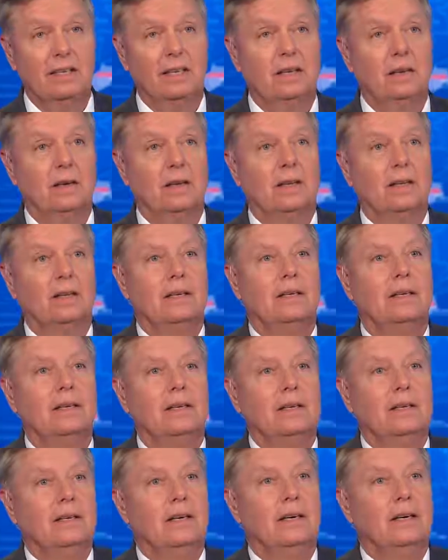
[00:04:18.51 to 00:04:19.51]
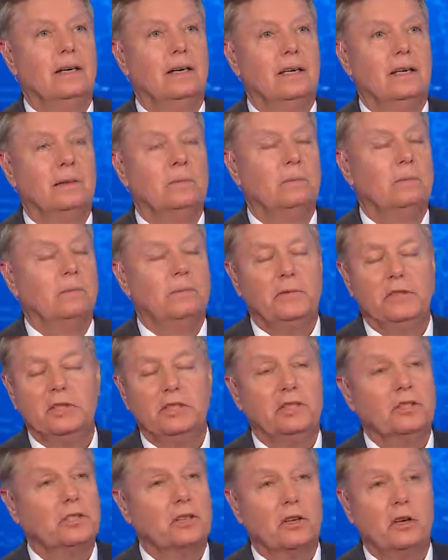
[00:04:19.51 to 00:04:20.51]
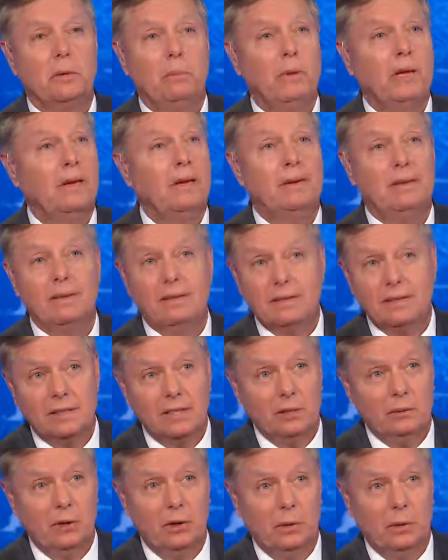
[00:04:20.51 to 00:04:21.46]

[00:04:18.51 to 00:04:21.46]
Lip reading: Carolina, this is going to matter zero.